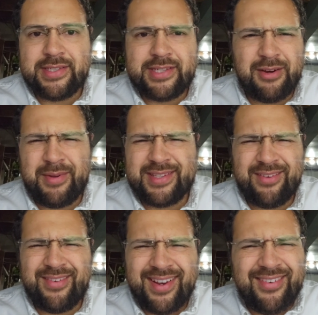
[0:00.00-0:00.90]
is. And Caramon's
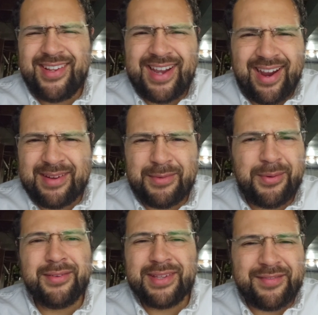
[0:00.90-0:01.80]
like, well, what are you talking
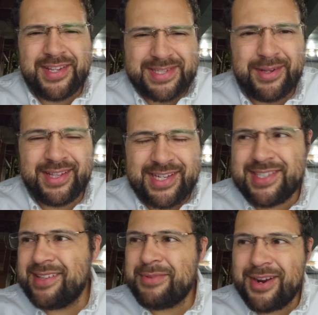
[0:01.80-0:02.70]
about? We don't live in a
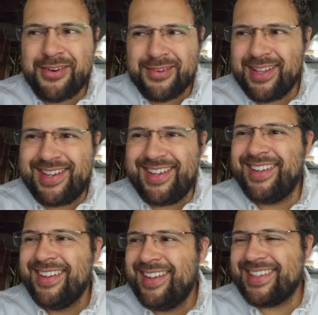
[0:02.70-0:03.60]
simulation, bro. Like,
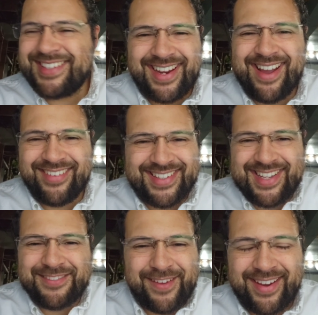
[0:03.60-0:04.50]
that's not how it
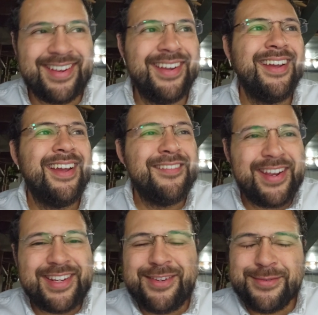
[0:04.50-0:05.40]
is. That's fake
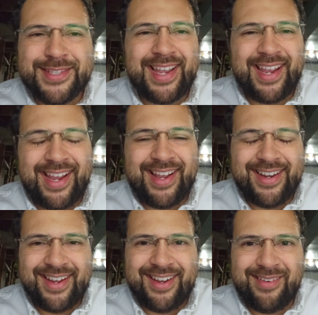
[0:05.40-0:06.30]
news.
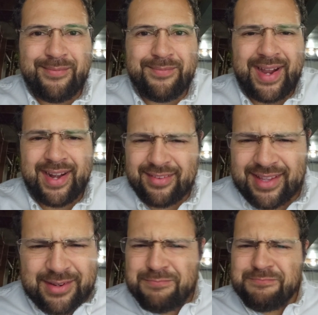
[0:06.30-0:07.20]
And I'm
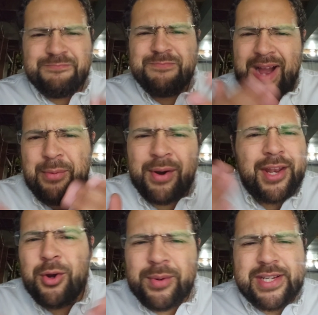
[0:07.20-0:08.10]
like, I
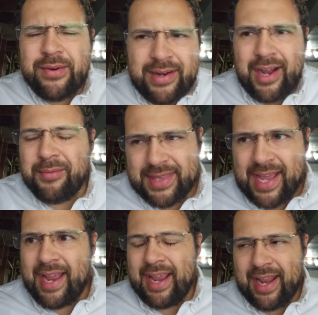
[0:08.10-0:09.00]
want to know what's going on
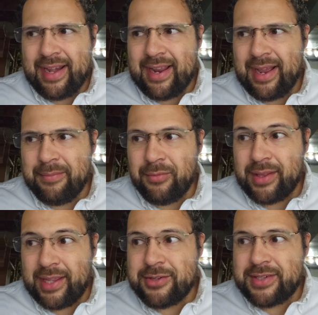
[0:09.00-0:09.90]
with that, and I'm
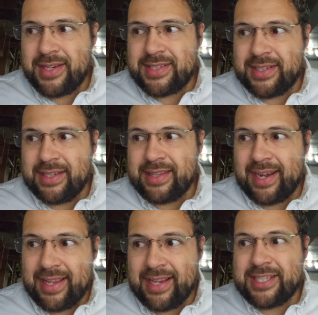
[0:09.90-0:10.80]
really interested to see
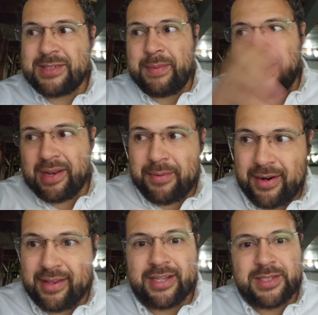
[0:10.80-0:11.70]
that expanded
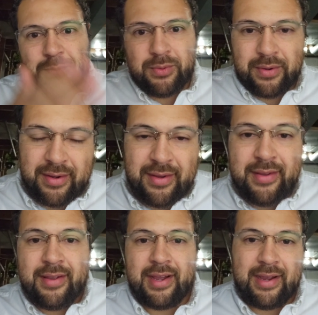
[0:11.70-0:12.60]
upon and explored
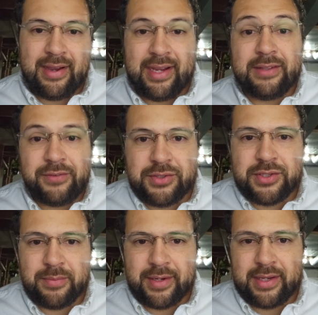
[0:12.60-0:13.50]
in the
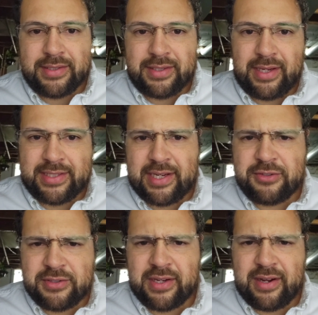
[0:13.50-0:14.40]
future, because it's
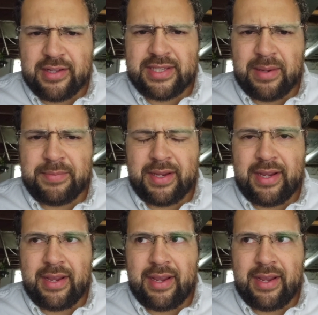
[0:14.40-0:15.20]
an interesting concept,